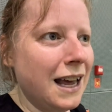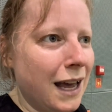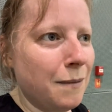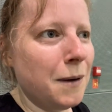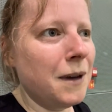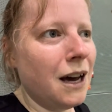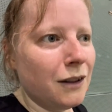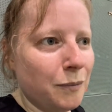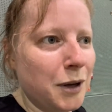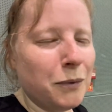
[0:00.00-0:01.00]
and maybe
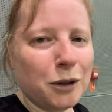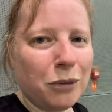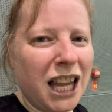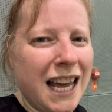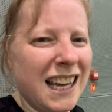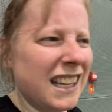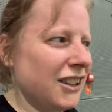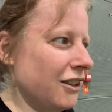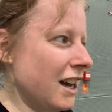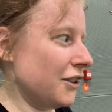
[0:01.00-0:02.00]
other people are playing and
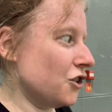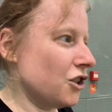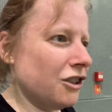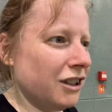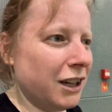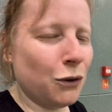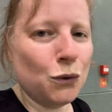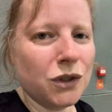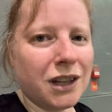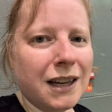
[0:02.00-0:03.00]
you're not sure like who's gonna